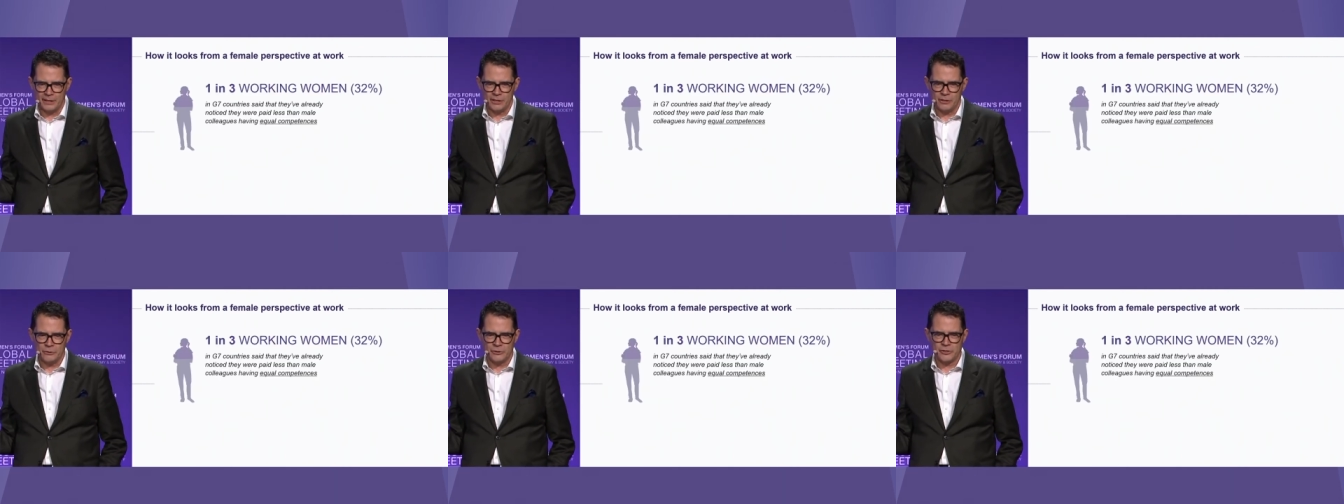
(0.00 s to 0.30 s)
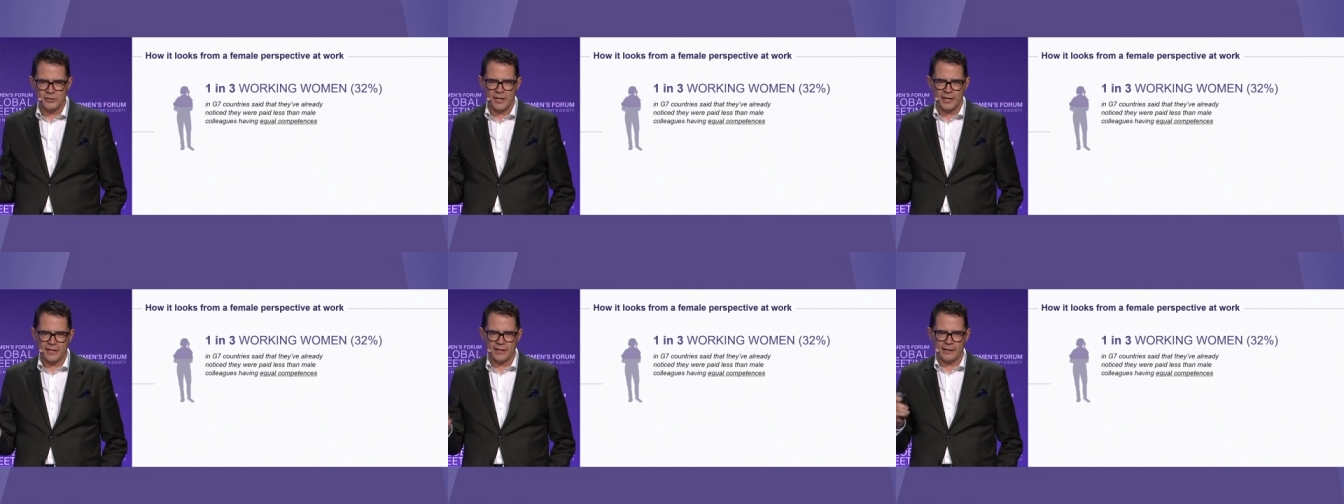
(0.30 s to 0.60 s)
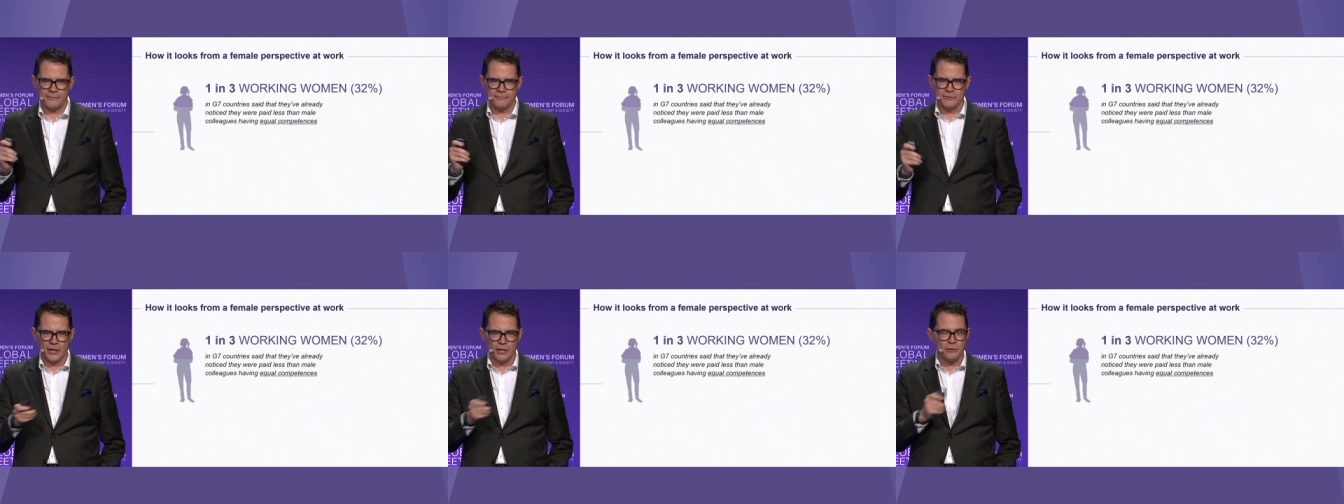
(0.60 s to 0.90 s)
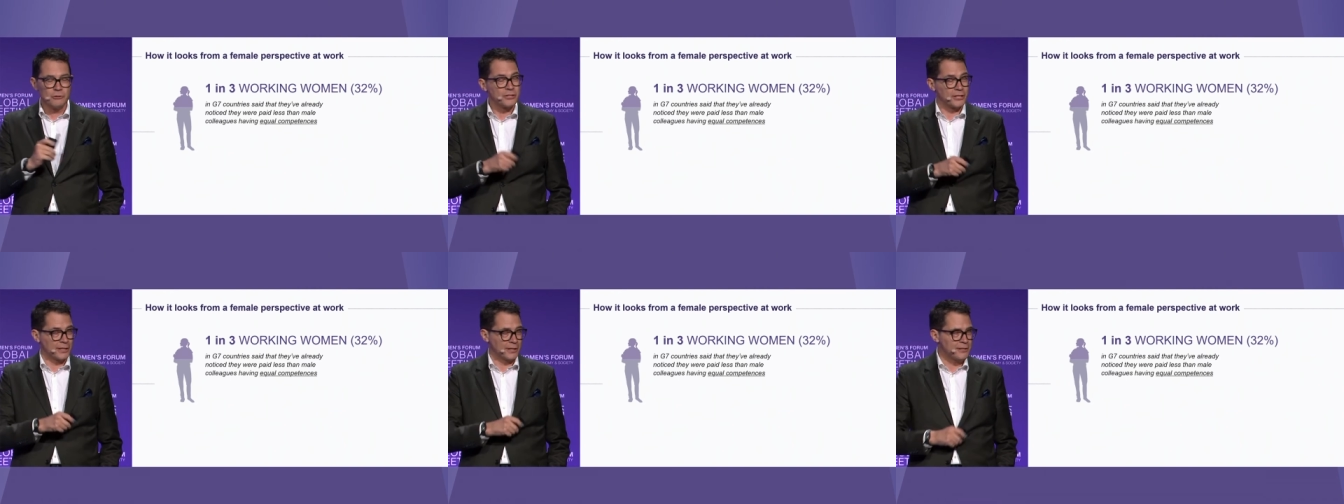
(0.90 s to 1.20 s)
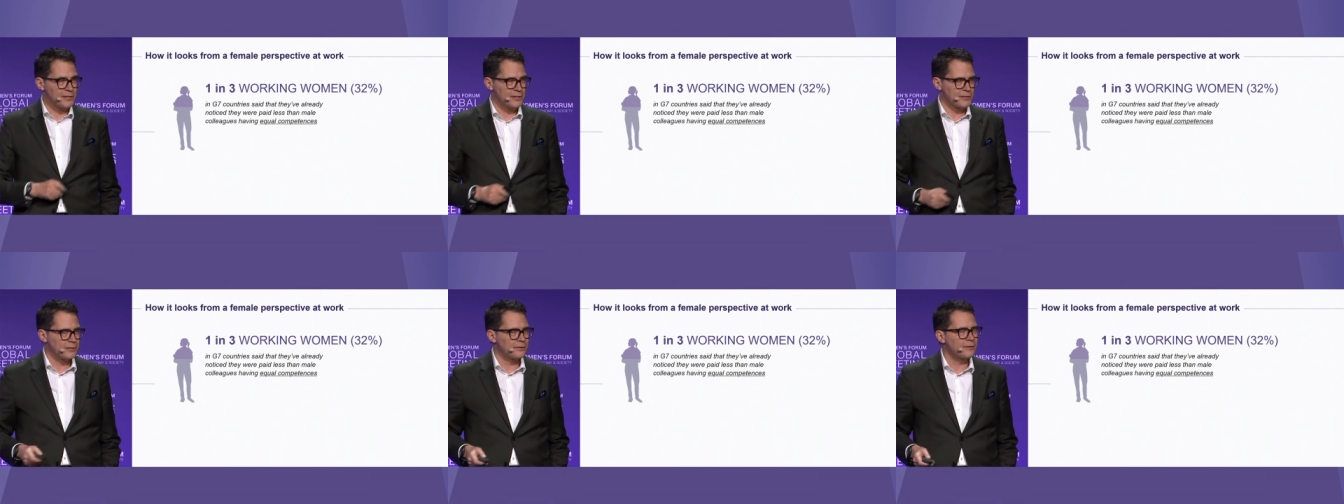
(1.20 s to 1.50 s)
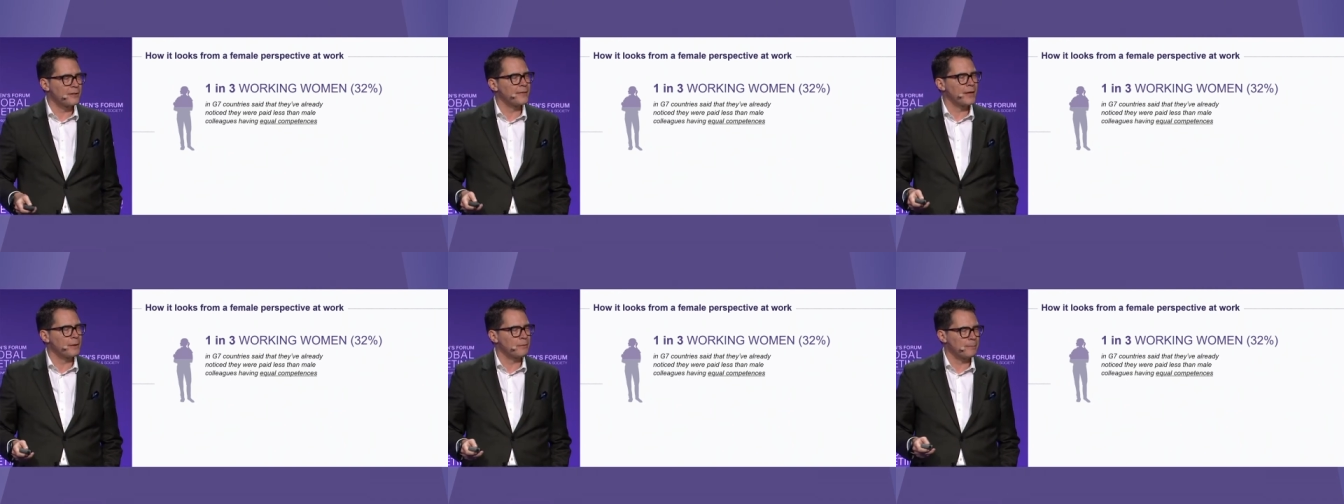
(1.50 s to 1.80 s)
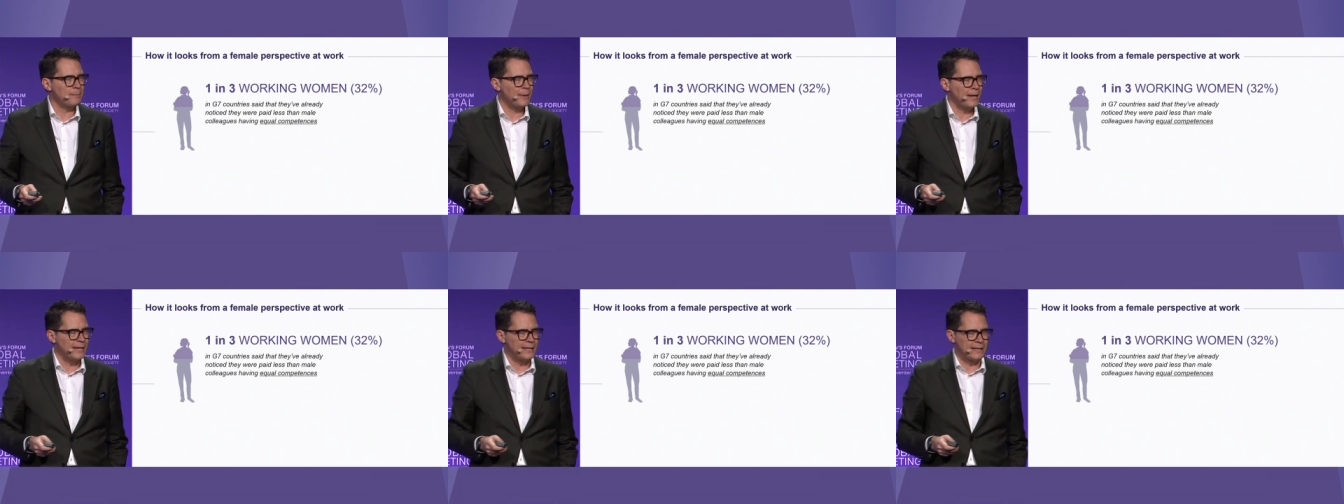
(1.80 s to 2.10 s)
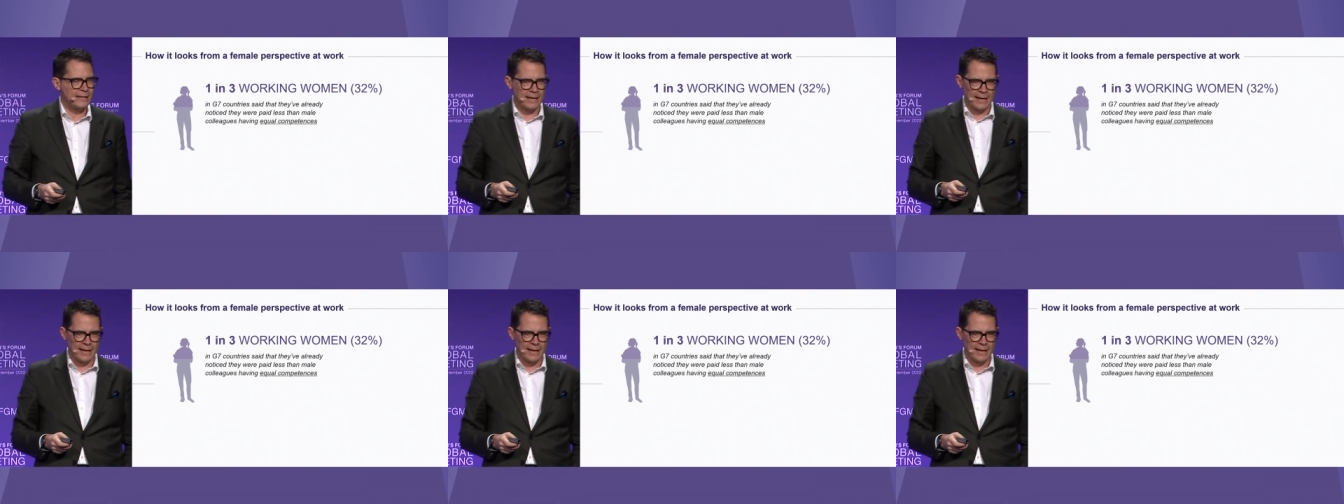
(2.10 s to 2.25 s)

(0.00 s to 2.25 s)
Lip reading: who say they've noticed that they were paid